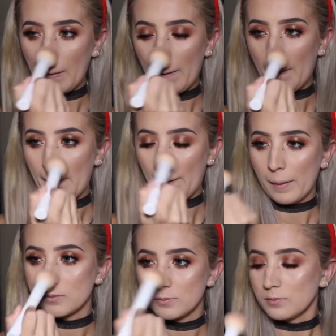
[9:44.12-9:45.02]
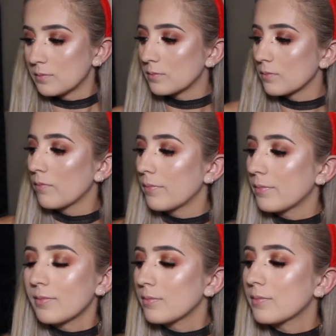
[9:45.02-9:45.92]
So I'm going in with a
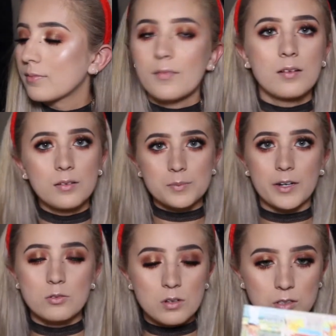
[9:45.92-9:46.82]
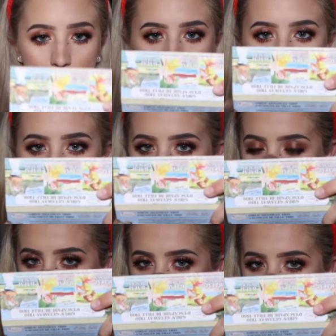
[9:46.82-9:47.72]
nude lip because I didn't really
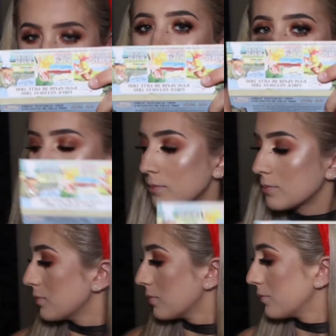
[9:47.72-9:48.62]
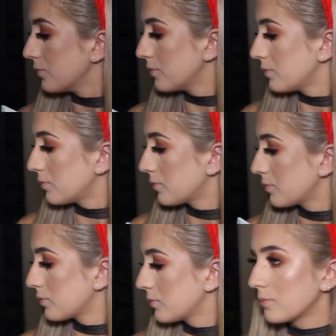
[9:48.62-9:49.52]
want to like counter the eyes too much.
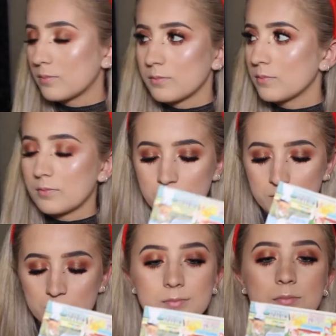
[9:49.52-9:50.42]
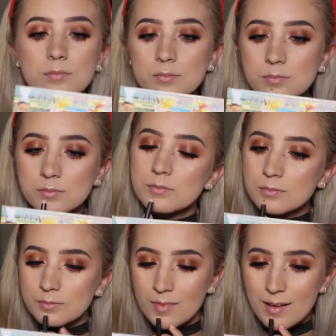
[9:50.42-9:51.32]
So as I mentioned
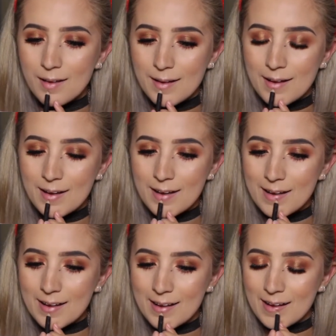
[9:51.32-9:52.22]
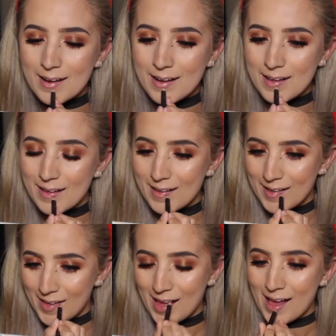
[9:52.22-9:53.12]
my favorites video, this
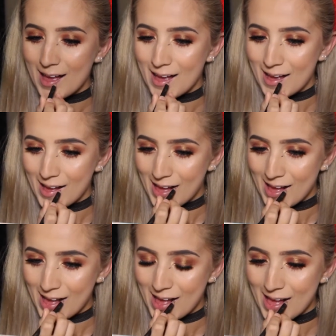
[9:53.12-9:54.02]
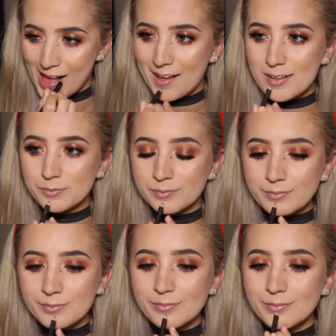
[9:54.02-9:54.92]
combo, I'm going with an
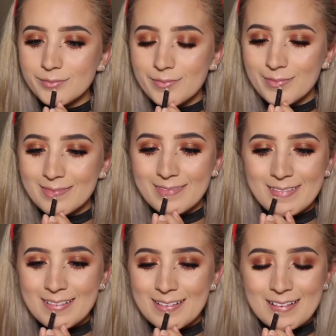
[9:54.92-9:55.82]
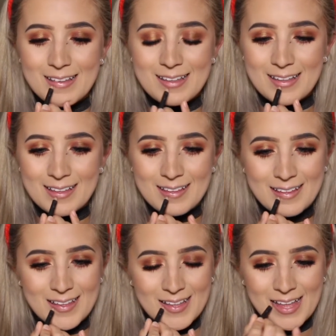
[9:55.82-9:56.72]
Italia lip liner in
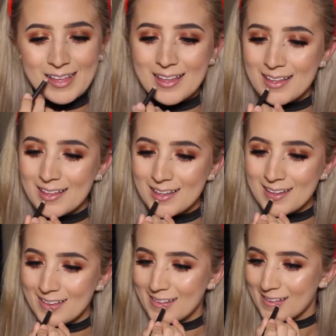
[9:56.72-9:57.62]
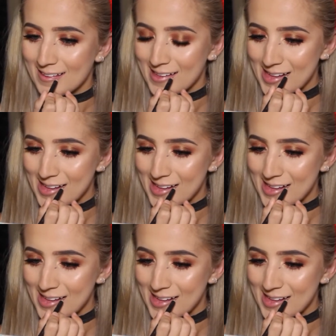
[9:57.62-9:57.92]
um, natural.